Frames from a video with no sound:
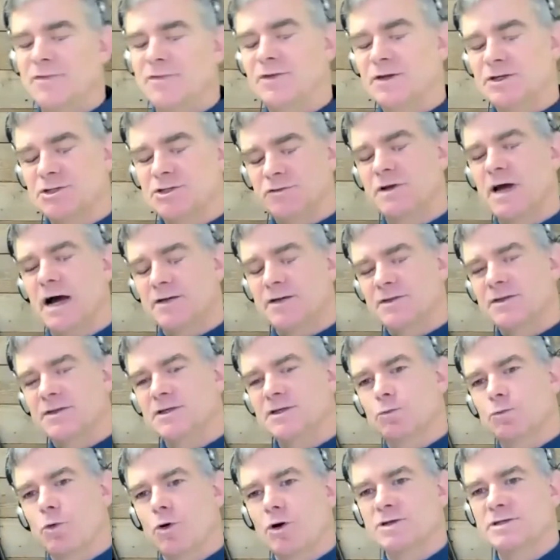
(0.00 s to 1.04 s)

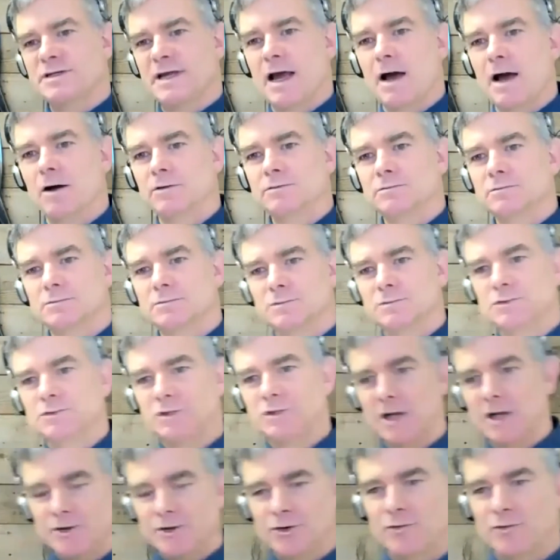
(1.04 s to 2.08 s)
this worked out.
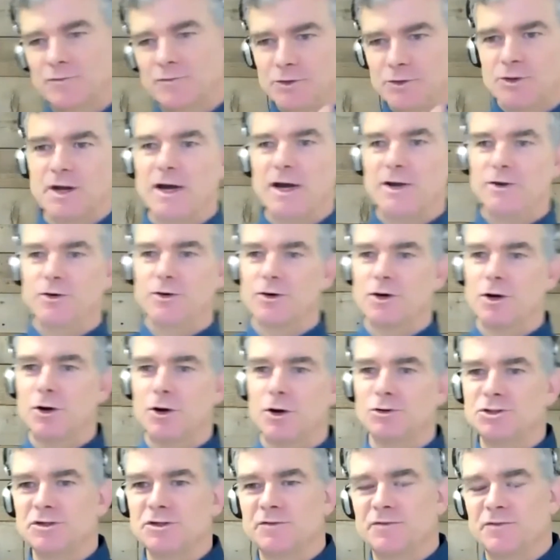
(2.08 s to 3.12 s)
You got your
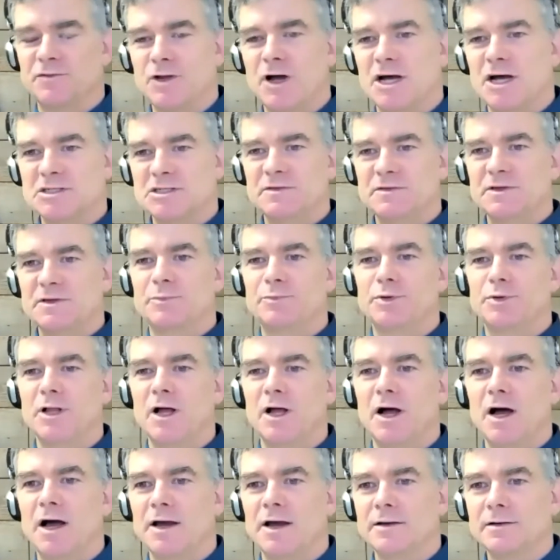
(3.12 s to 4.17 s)
coaching philosophy
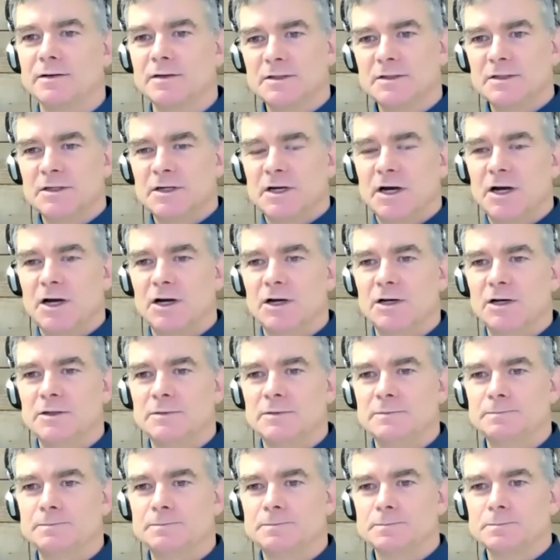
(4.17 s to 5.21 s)
applied.
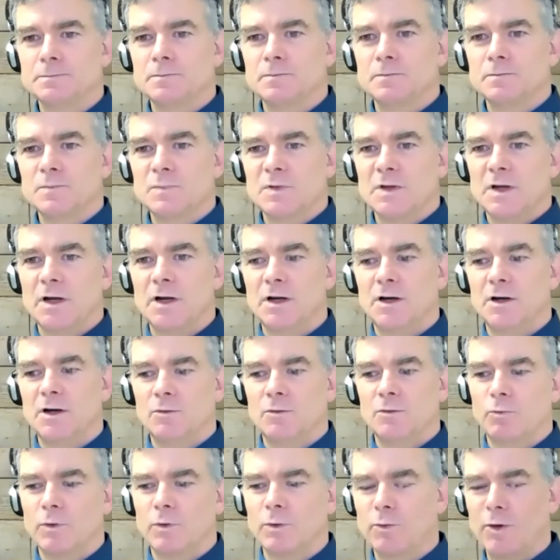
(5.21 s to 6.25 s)
When
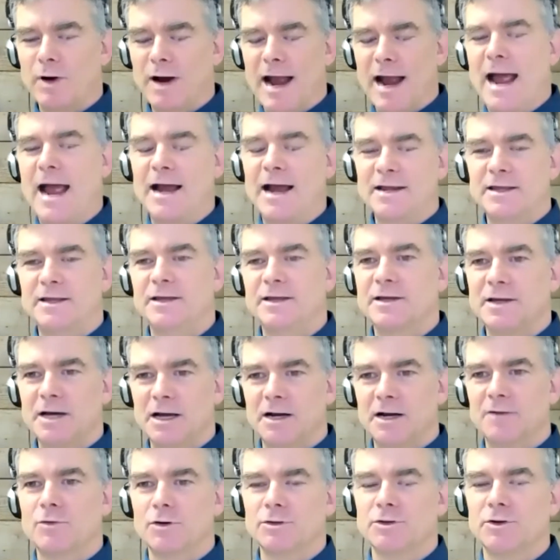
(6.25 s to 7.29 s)
we're hacking kind
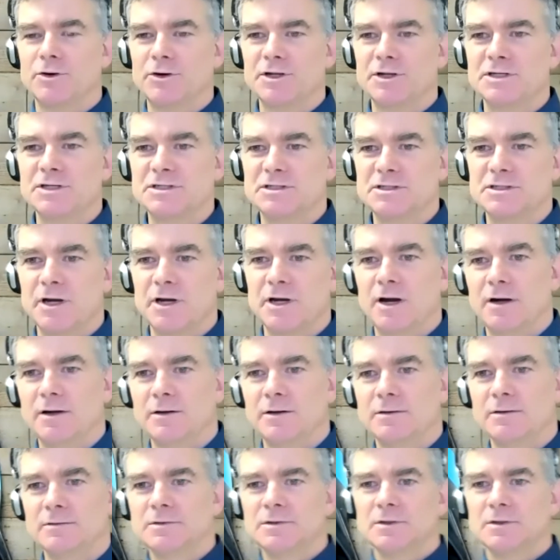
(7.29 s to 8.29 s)
of our learning style,